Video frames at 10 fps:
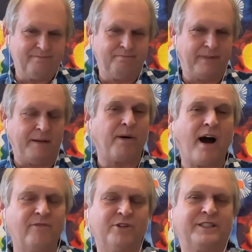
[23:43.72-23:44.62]

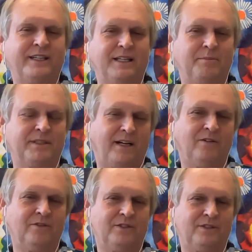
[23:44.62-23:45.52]
impoverishing
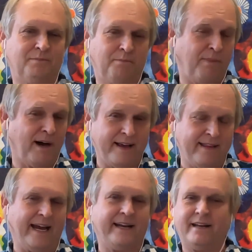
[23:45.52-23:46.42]
themselves by
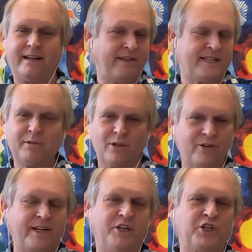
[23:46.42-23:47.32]
that. And a similar
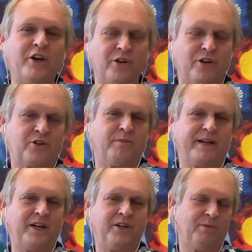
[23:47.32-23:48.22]
thing in gender
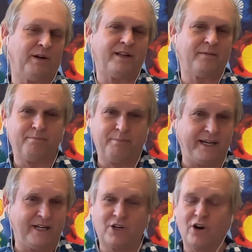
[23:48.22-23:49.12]
discrimination. One of the
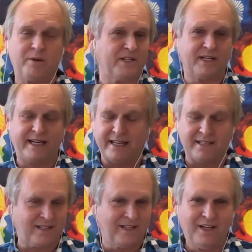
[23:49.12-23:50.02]
biggest arguments
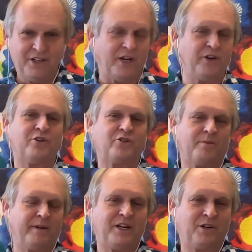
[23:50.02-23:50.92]
against gender
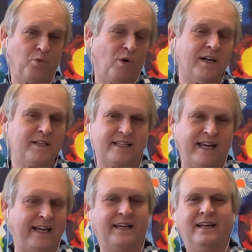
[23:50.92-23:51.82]
discrimination was
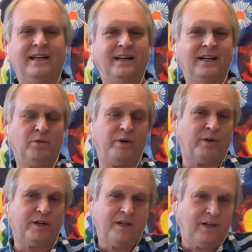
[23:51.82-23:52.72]
that we
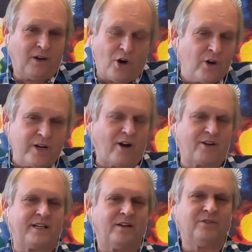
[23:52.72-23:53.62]
were hurting
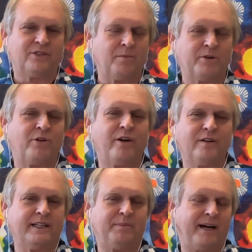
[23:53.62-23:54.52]
ourselves
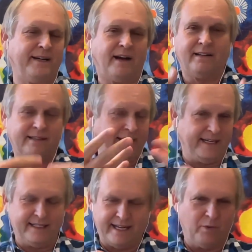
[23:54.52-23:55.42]
arbitrarily by not letting,
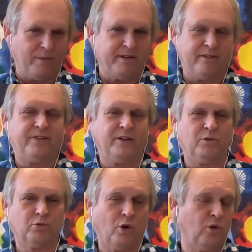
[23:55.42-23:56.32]
say, women fill
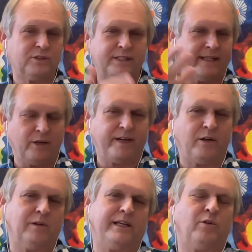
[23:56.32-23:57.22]
roles that they were
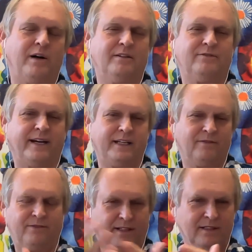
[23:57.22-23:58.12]
equally qualified to
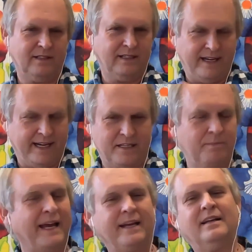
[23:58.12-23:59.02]
fill as
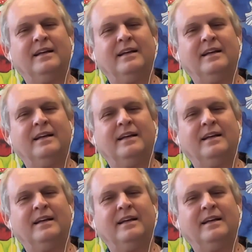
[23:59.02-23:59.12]
men,